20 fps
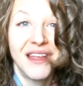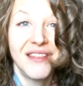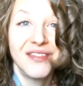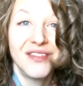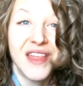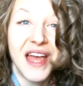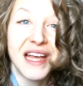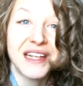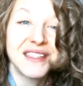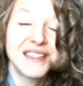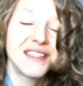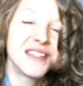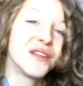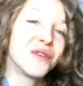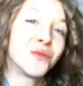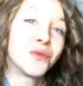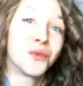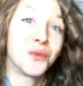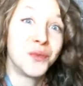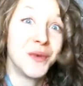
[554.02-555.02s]
That's
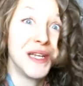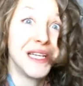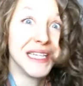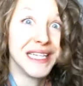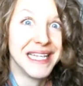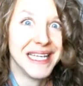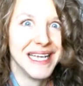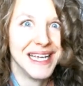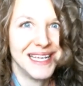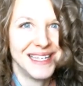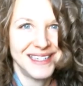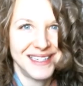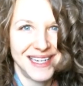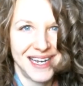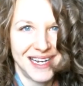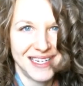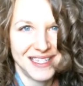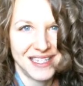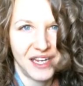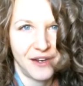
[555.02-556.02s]
really
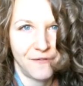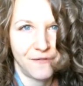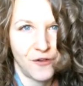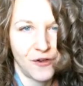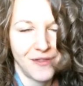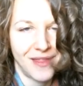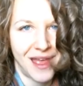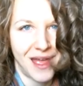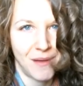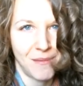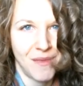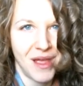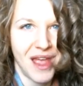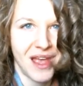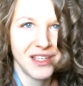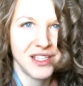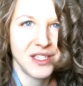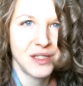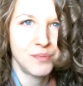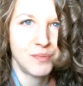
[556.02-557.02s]
enticing for them,
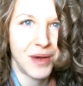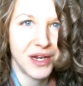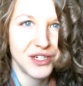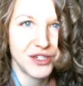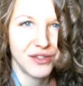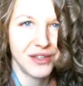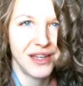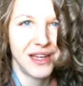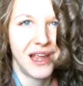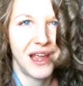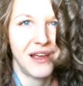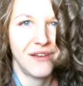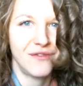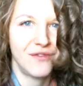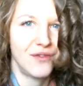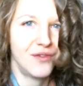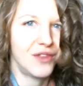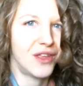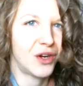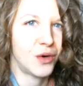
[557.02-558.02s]
especially if
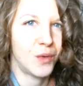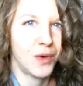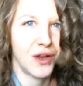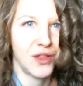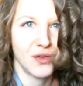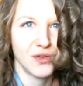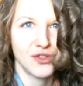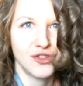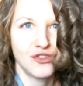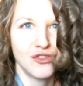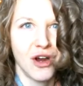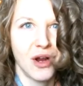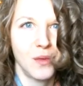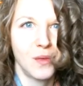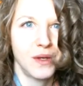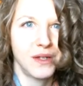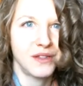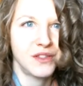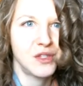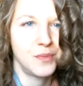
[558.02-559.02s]
they're one of those strong
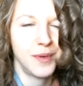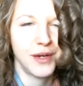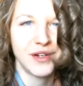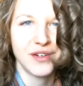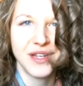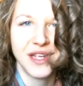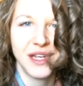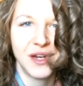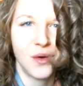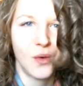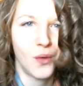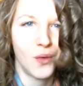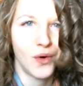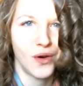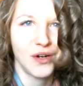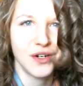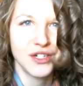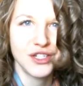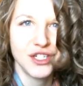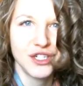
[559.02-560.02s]
willed, spirited,
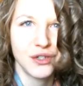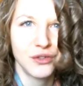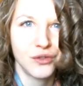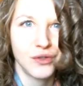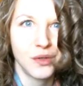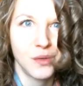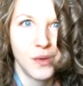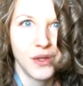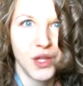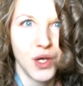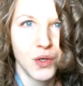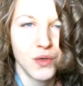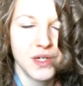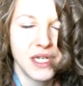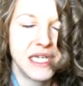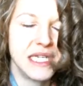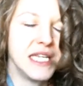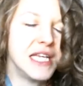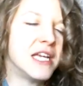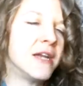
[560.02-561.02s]
or children with
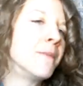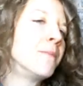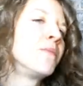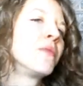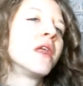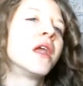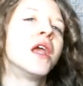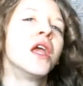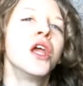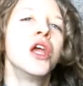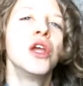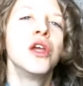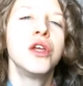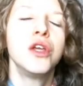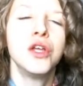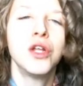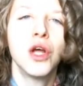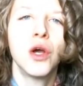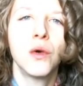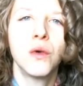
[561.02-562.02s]
ODD.
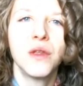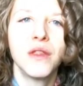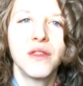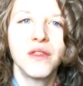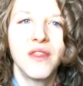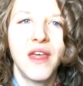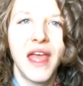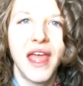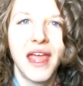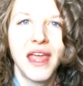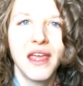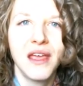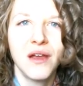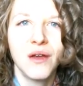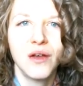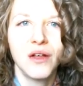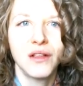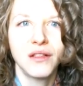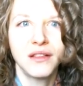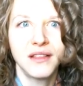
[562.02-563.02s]
You know, they
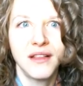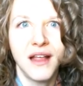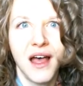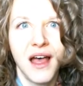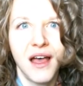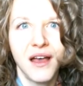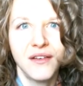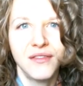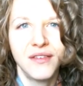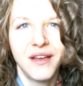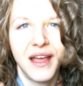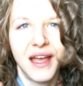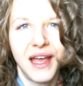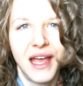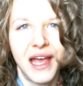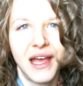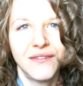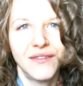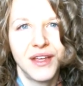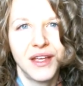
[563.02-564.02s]
love
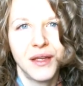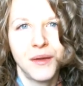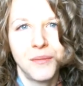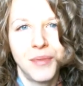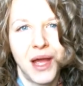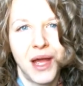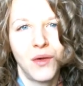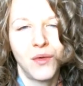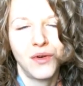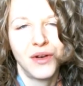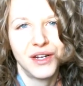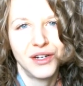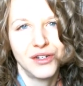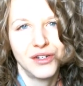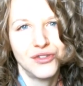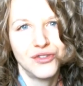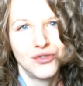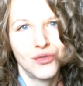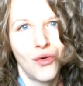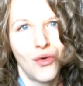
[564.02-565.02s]
having power and
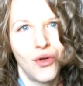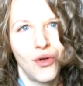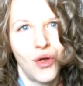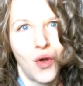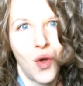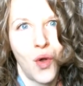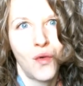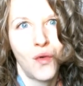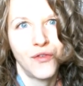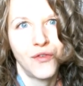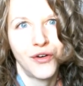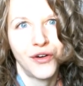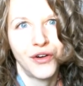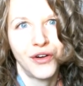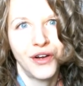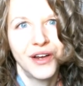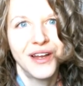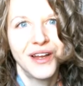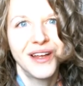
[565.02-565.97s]
control over